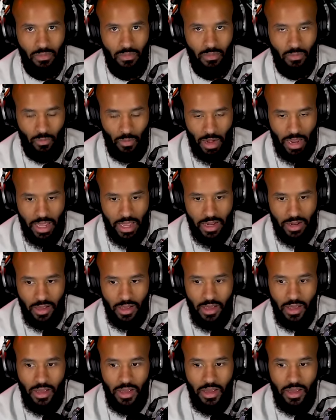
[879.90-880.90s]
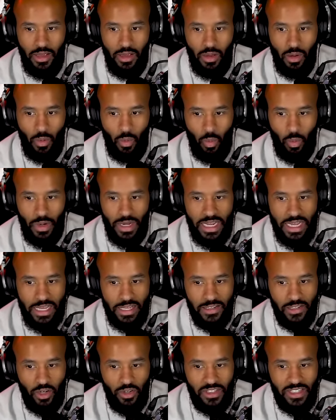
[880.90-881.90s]
right? When he
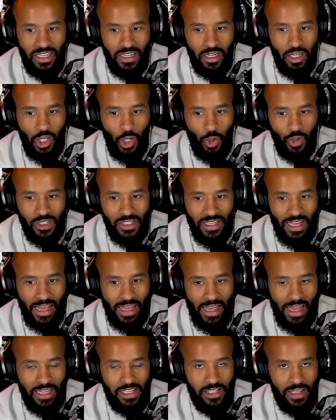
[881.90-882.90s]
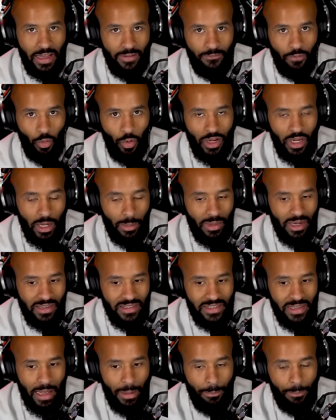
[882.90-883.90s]
starts getting close in that edge of that void, coming
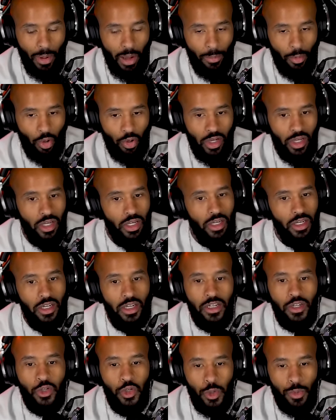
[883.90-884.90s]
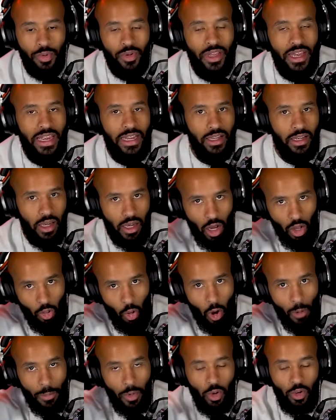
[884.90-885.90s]
into that bubble, Superlek
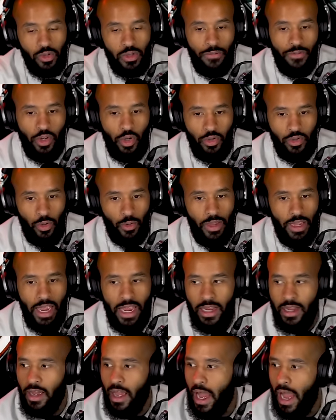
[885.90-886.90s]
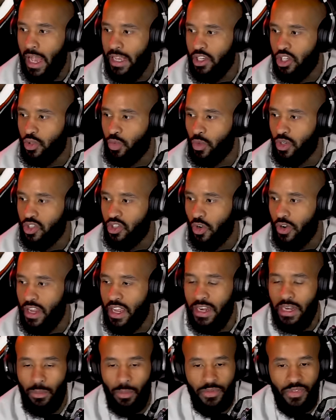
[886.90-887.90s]
alarm goes up. It goes, okay, I just want to start
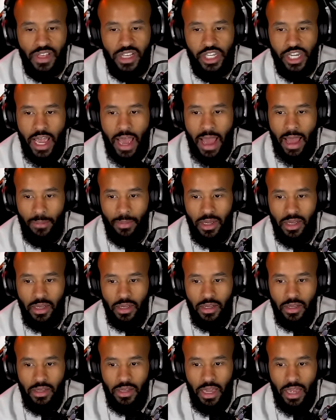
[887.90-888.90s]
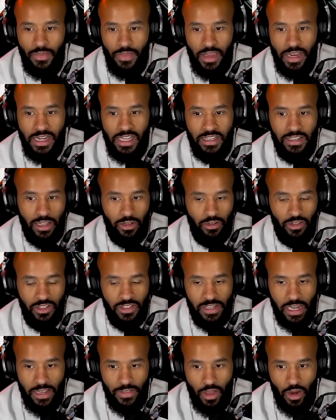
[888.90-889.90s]
hitting him with the jab. And then he's not going to
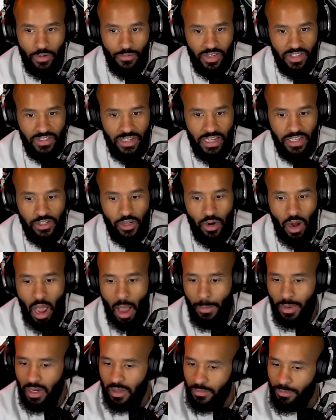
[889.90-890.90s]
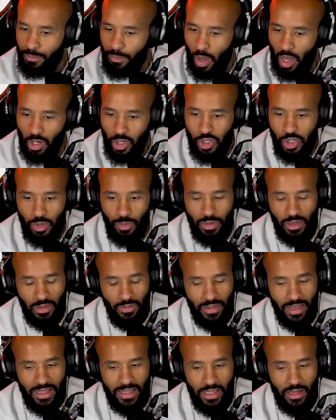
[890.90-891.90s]
stay there. If he stays there, I'm going to punish him with a
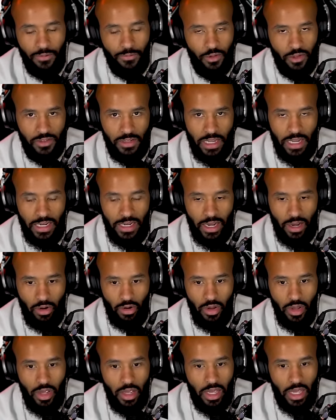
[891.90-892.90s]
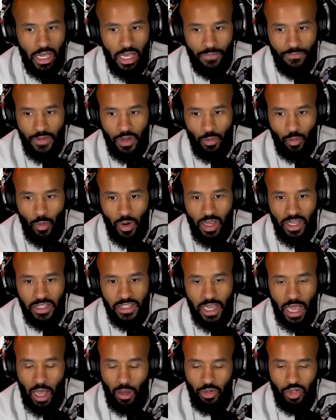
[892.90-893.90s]
leg kick for staying there. If he runs,
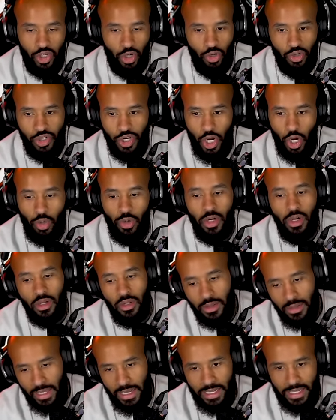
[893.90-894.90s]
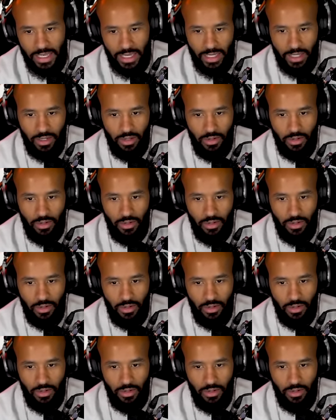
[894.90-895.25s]
I'll show leg kick.